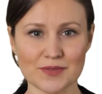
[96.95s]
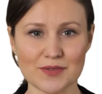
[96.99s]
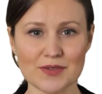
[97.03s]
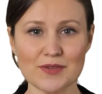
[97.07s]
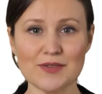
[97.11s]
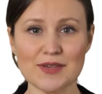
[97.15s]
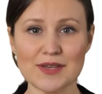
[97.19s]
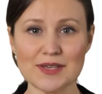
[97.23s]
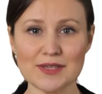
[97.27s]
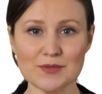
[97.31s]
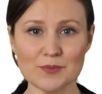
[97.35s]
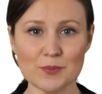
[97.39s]

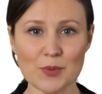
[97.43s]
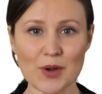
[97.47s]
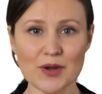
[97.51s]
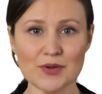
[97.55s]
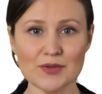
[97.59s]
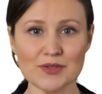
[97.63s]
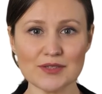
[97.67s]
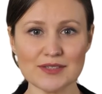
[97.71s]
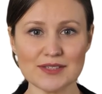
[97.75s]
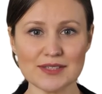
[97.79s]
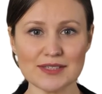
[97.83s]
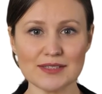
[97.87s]
These
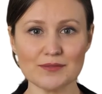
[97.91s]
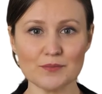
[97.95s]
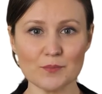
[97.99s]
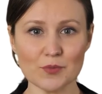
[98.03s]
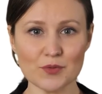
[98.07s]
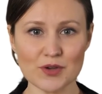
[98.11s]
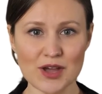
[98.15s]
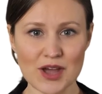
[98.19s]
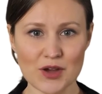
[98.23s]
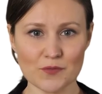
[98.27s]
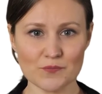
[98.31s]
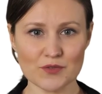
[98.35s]
policies
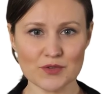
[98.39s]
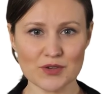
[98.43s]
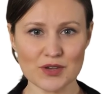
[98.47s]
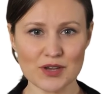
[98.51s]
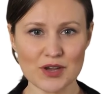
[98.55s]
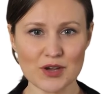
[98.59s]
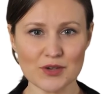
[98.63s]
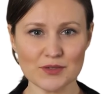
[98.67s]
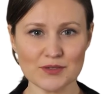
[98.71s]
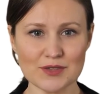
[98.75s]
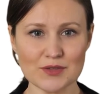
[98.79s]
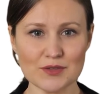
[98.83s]
will govern the
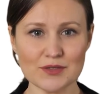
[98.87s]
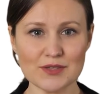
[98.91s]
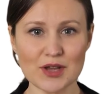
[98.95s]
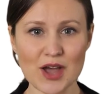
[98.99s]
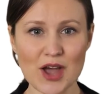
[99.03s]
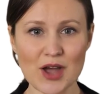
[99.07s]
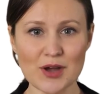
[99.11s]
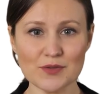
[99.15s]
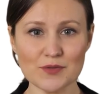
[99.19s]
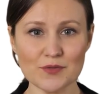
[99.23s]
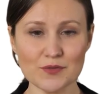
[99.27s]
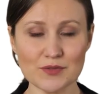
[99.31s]
user's
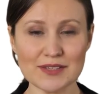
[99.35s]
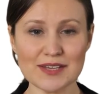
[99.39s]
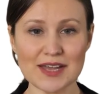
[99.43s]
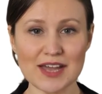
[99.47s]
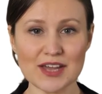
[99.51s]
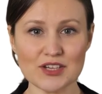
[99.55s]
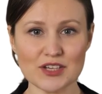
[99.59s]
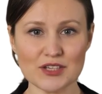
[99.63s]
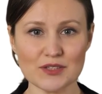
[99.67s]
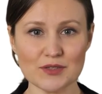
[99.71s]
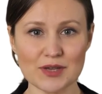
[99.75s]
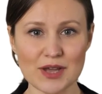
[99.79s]

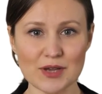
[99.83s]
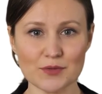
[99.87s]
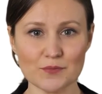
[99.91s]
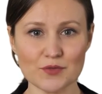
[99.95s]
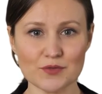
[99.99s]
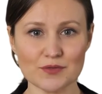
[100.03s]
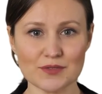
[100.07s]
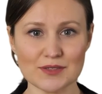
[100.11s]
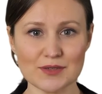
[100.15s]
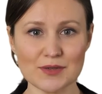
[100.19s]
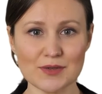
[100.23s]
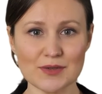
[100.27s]
authorization
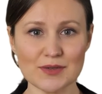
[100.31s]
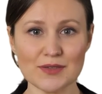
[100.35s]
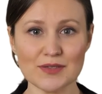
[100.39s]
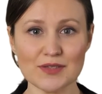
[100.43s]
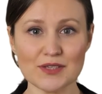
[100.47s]
levels,